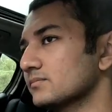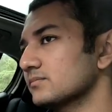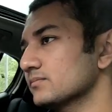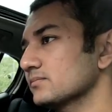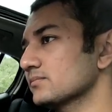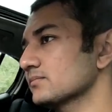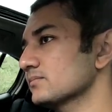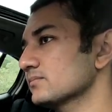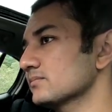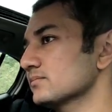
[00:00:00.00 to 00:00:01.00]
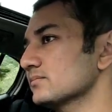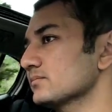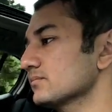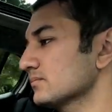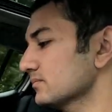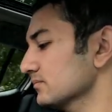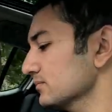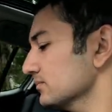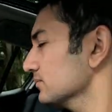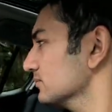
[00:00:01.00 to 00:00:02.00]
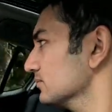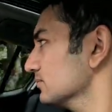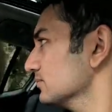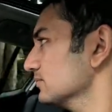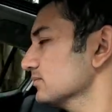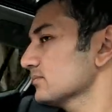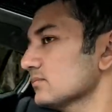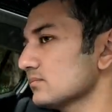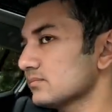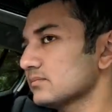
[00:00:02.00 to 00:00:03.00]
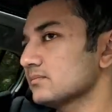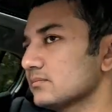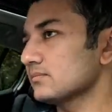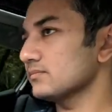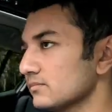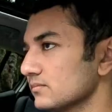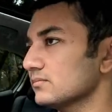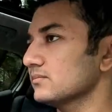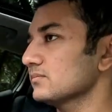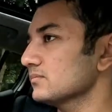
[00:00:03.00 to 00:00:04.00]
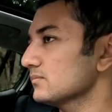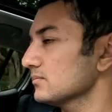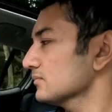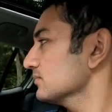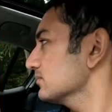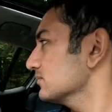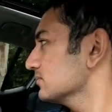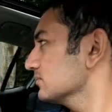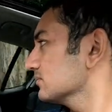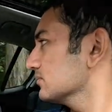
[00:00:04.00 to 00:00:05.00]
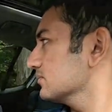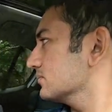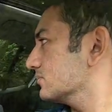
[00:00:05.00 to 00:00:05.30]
[no speech]